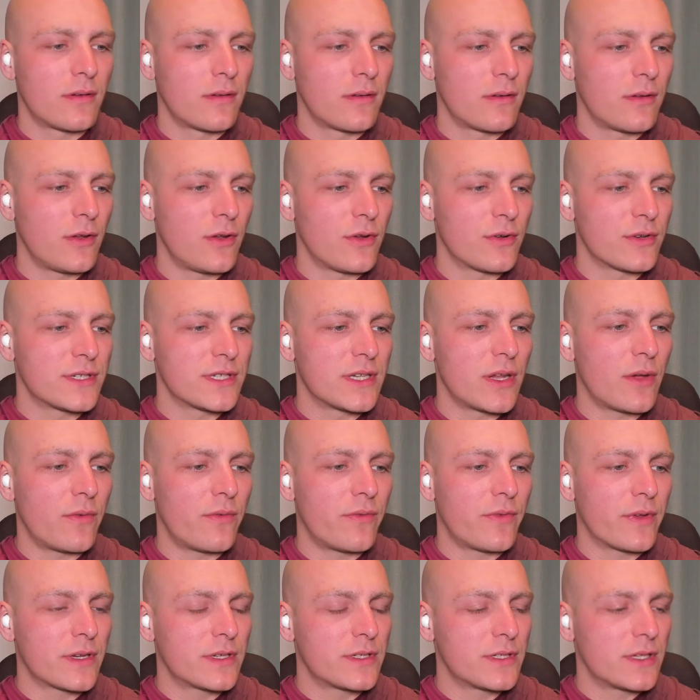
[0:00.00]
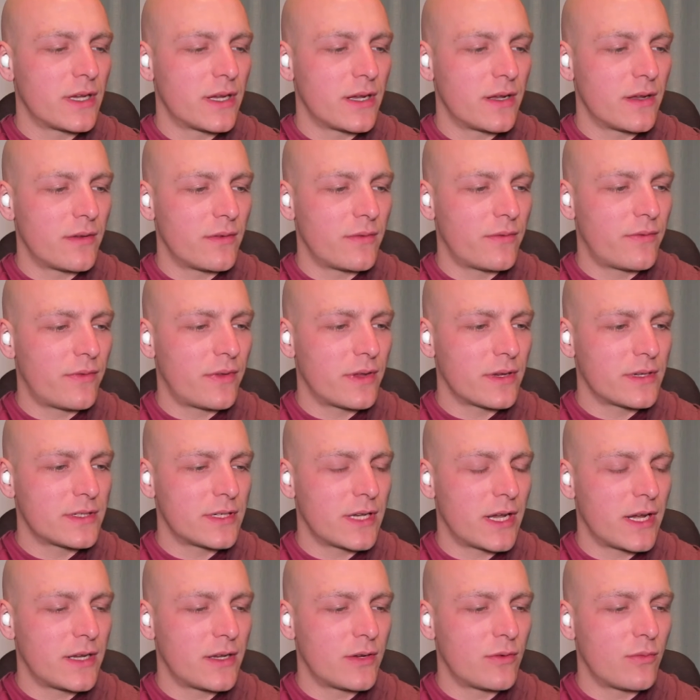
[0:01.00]
your
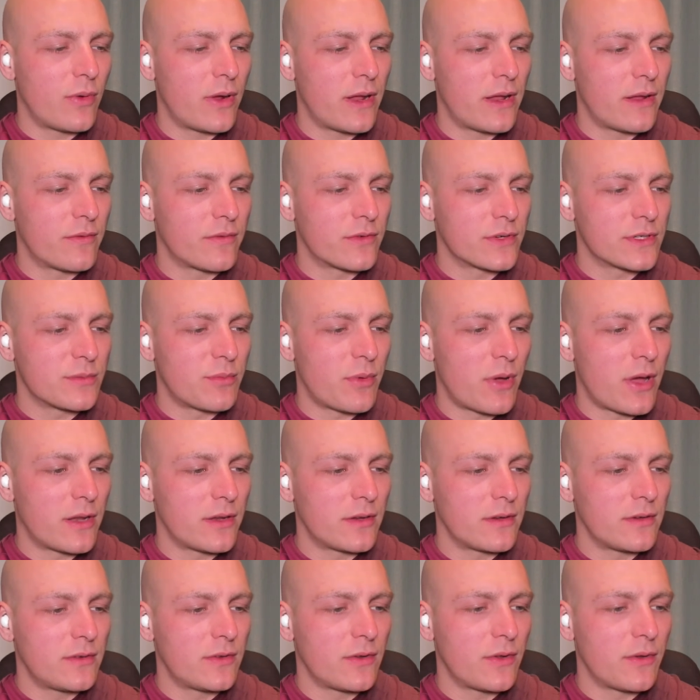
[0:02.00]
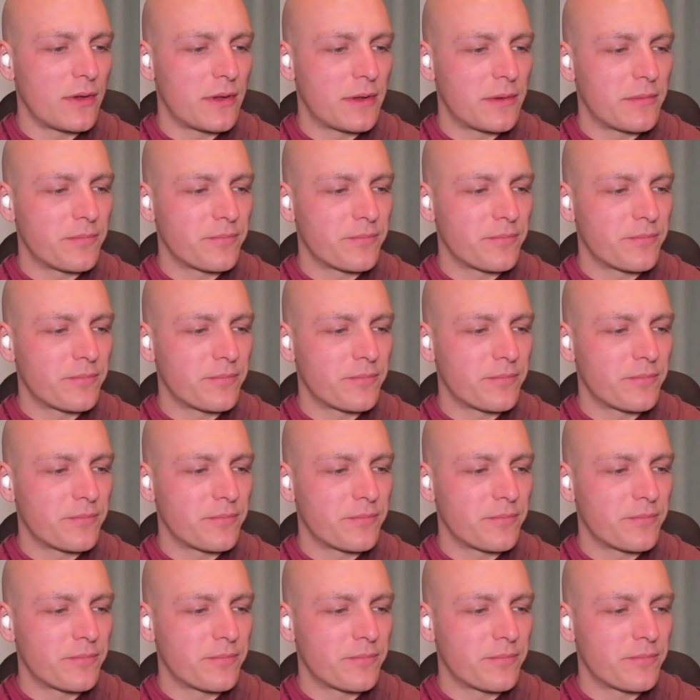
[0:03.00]
self-fixated way of responding to it?